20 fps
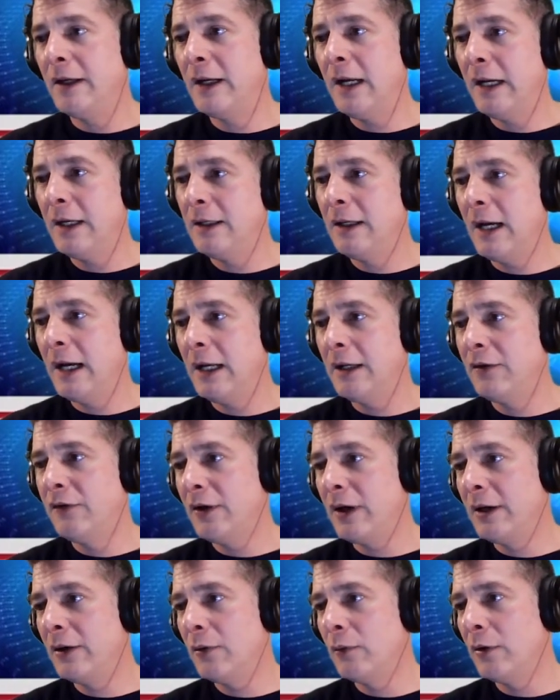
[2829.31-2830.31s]
I
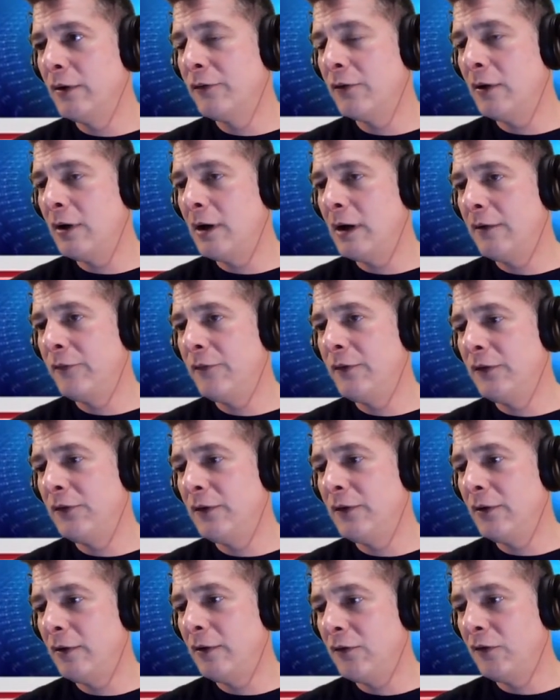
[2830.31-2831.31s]
decided to run for office
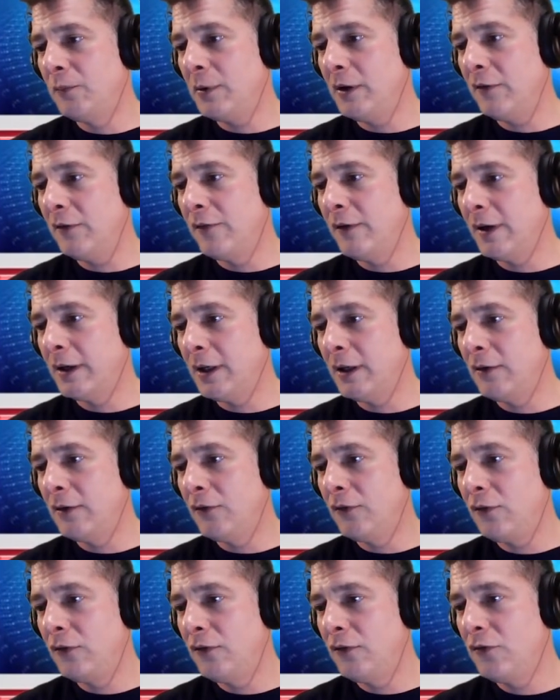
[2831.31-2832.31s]
and just be a fucking
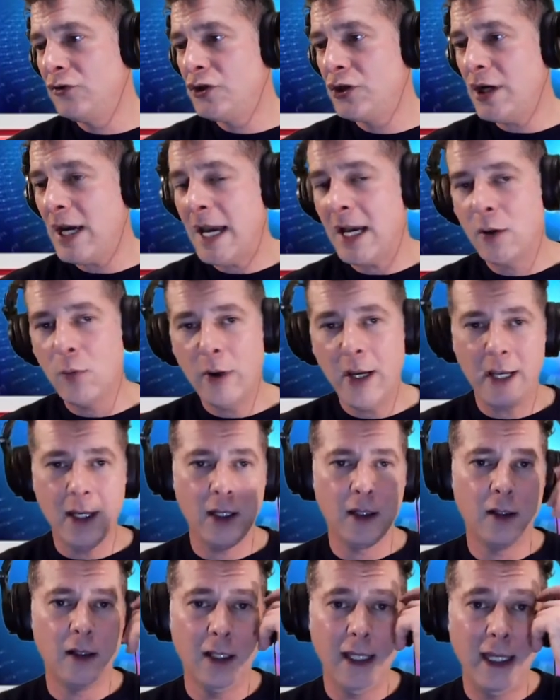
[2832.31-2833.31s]

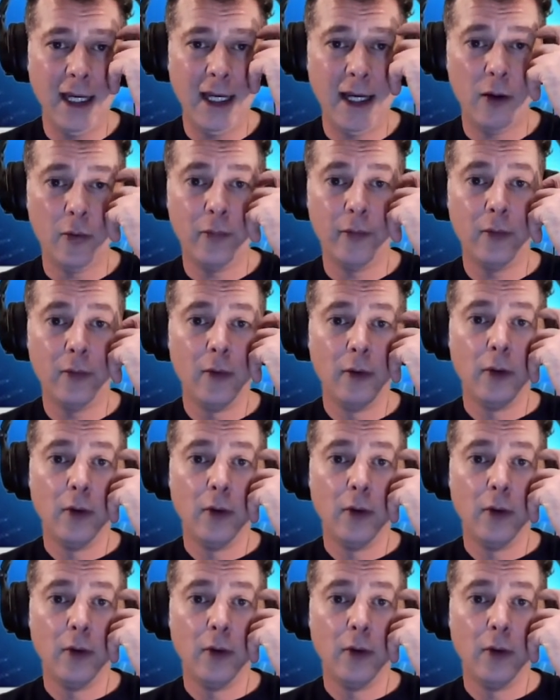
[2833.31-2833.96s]
jackwagon clown,